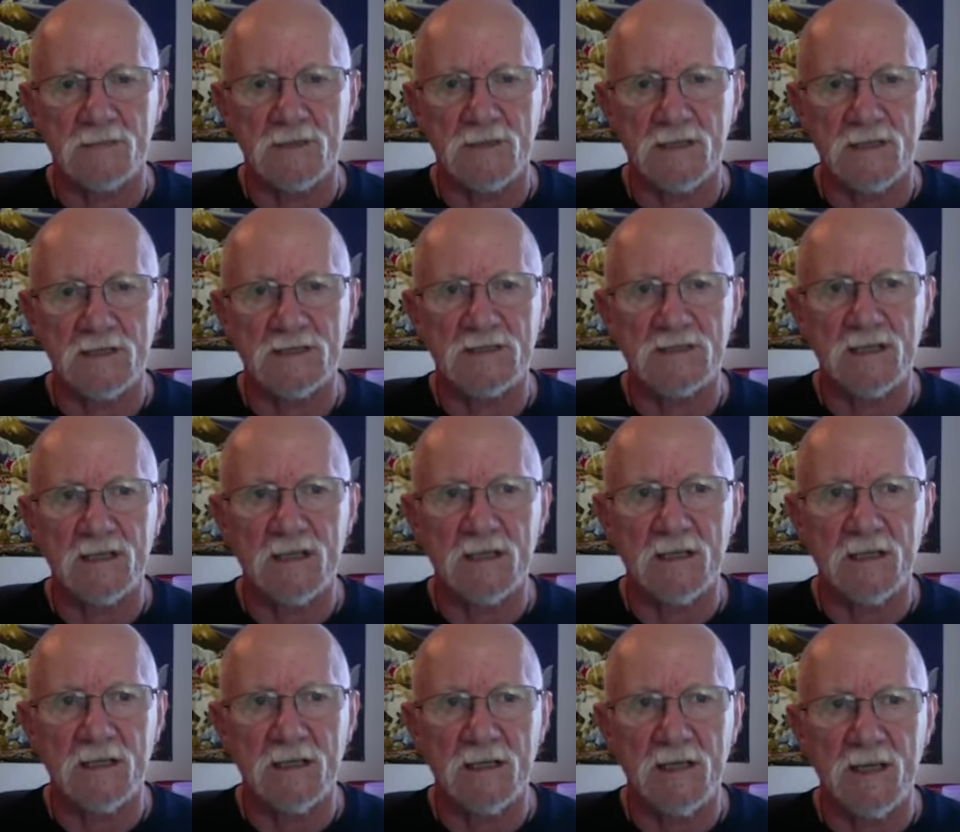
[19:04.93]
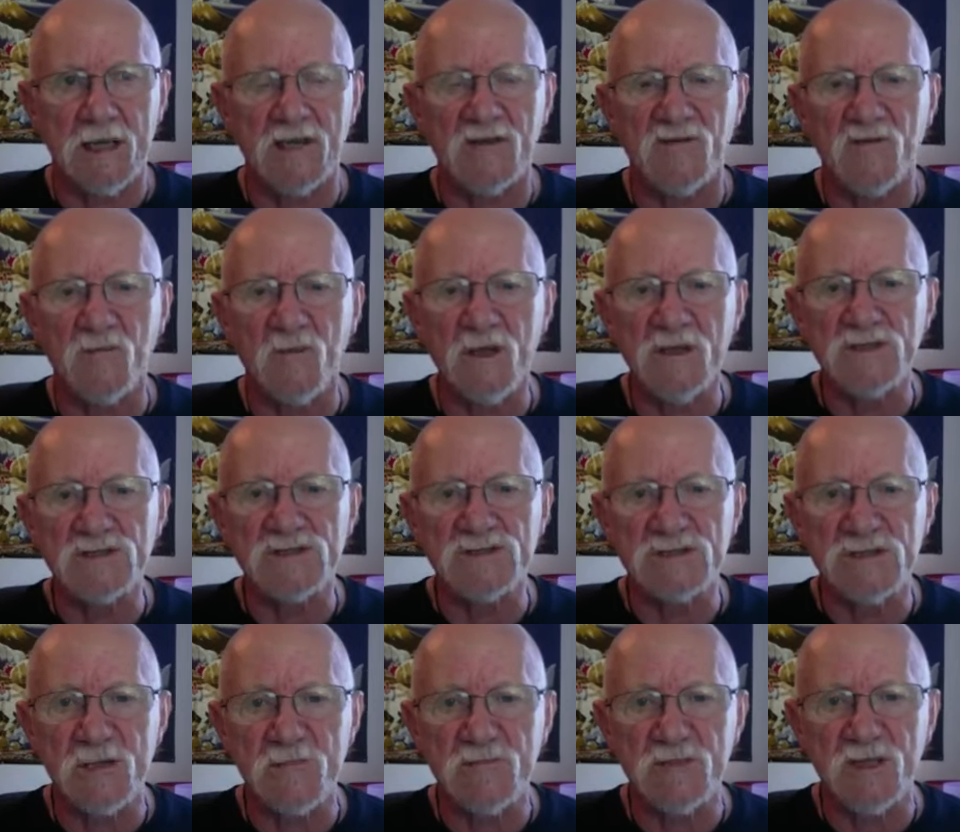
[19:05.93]
It's as much
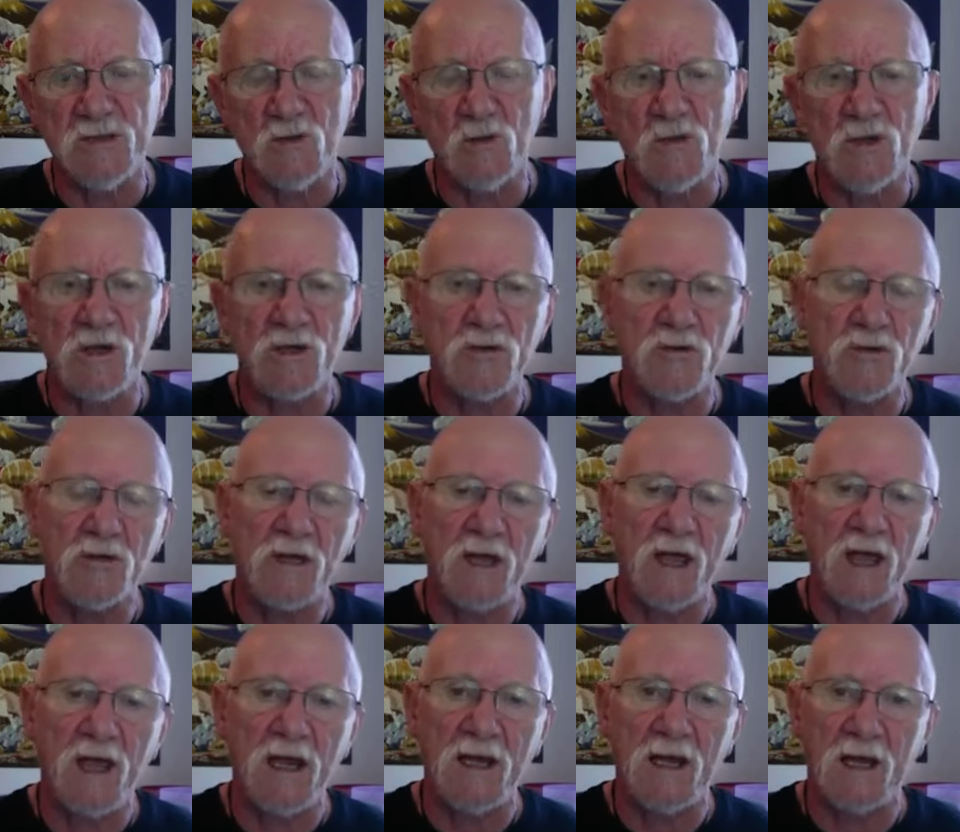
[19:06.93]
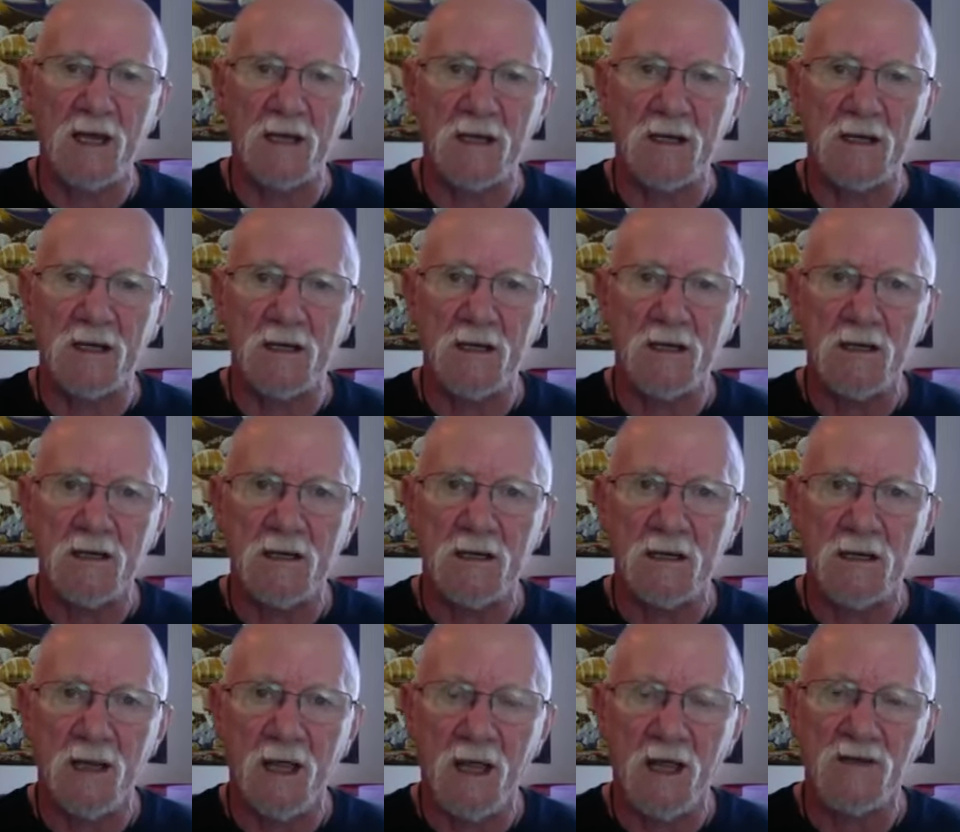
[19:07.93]
something we're creating
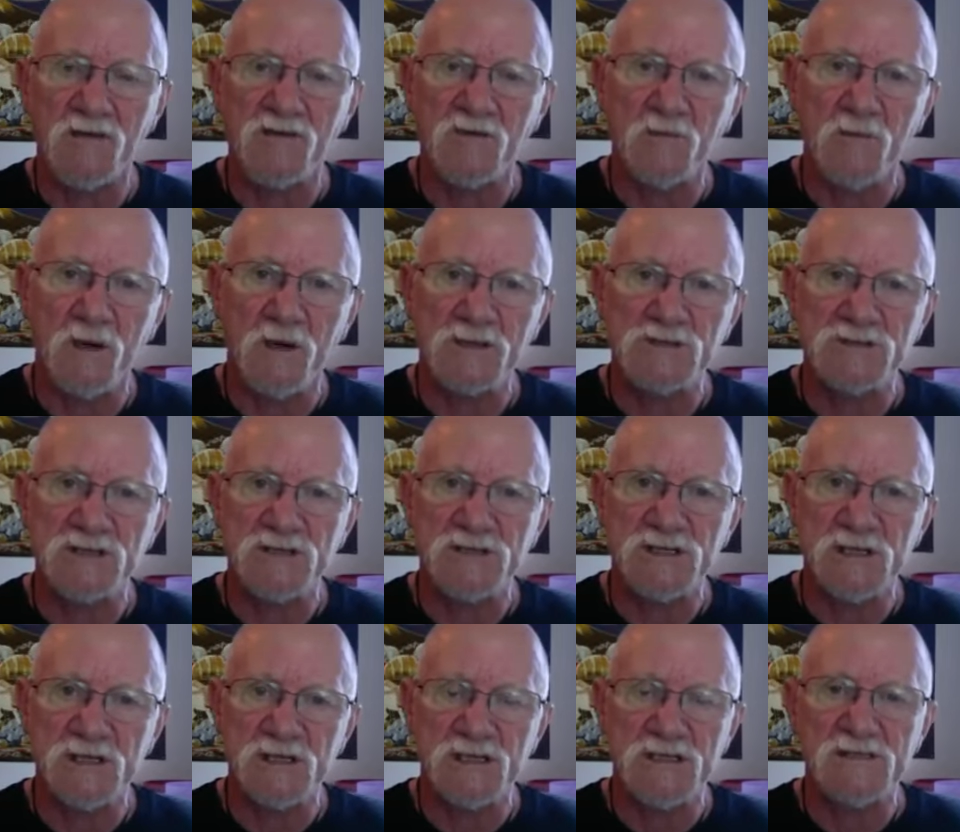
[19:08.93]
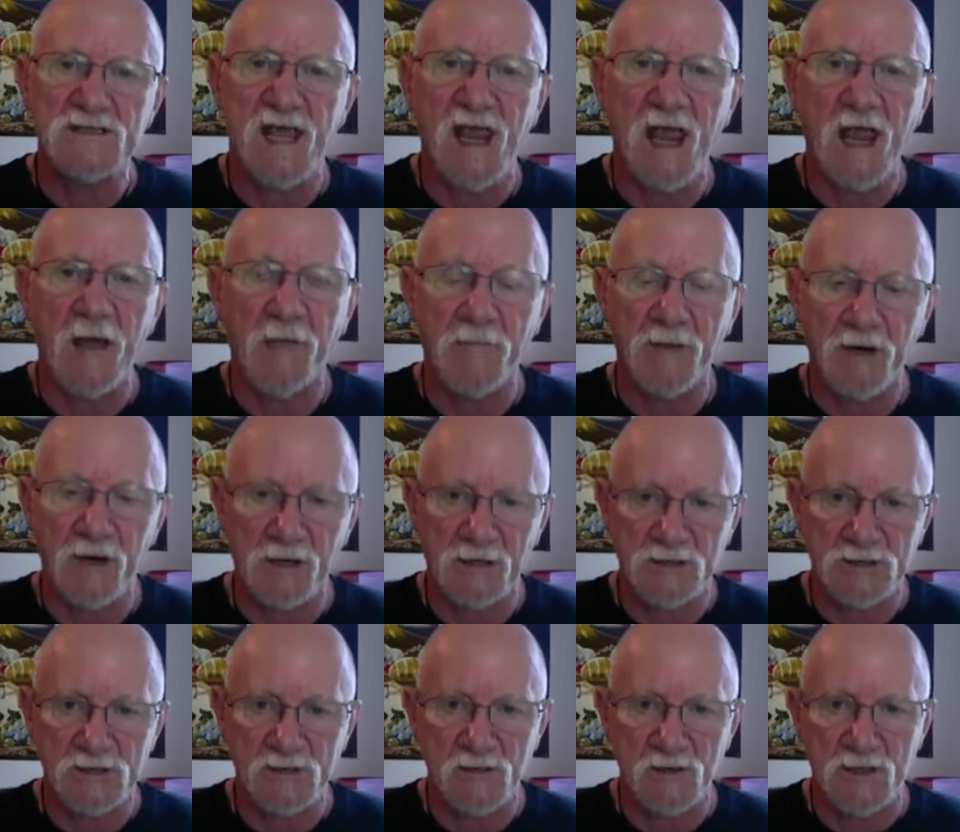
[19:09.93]
as much as it is
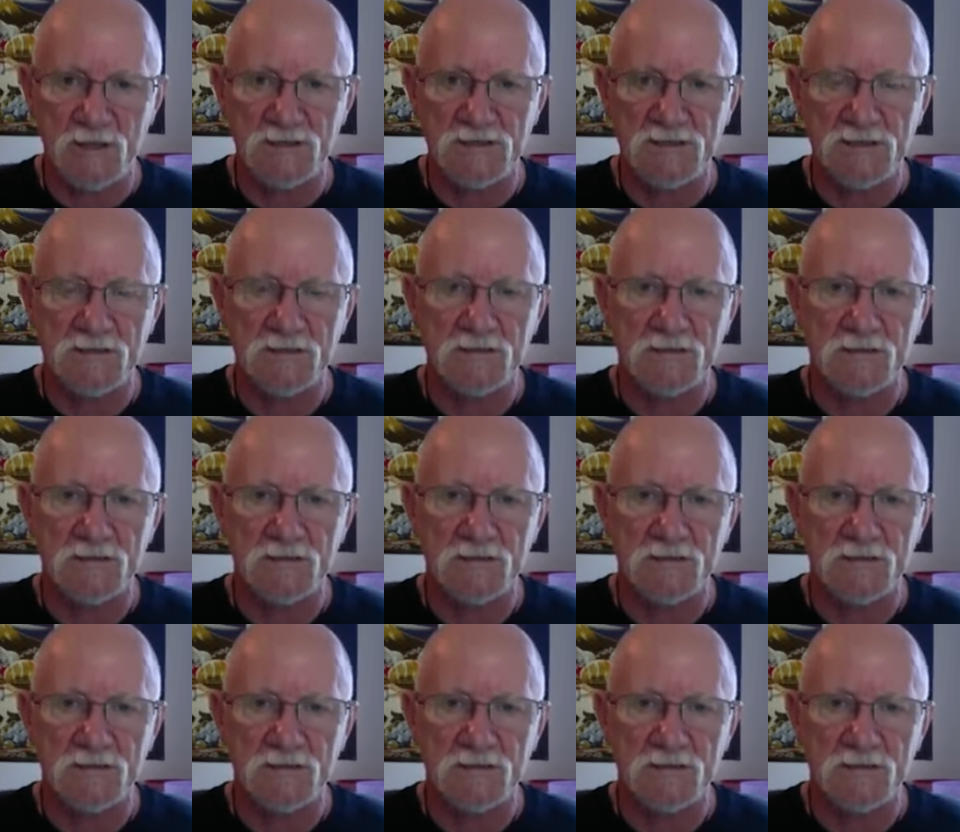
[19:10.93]
happening to us.